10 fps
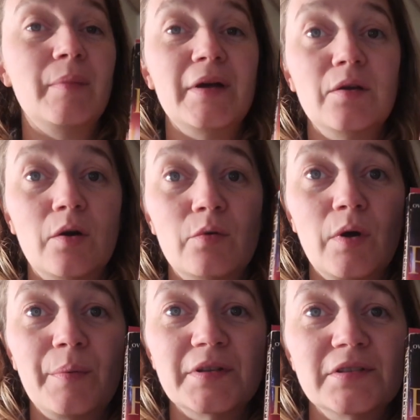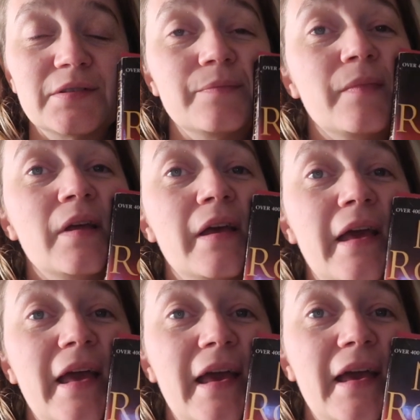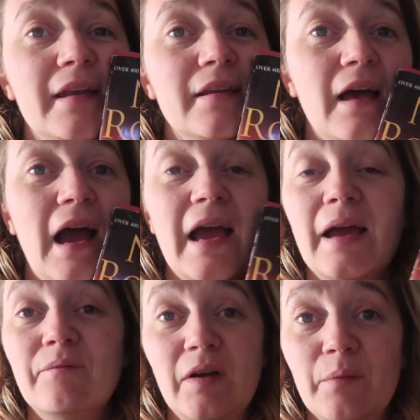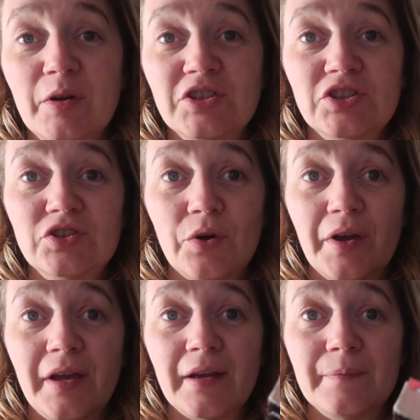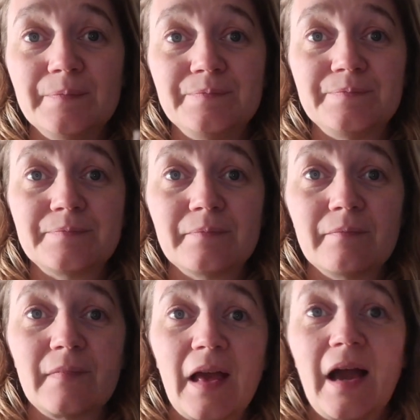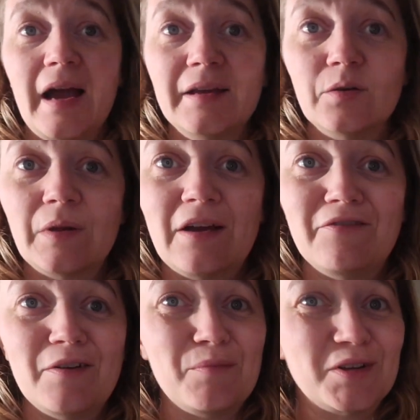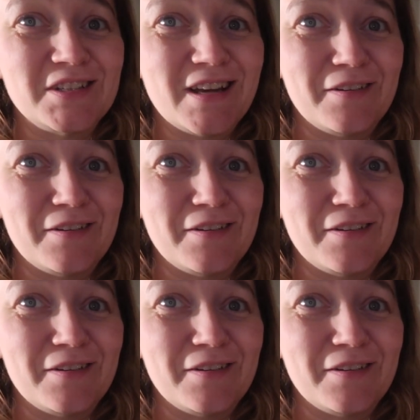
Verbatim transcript: by Nora Roberts. And I am very much enjoying it. I don't have very much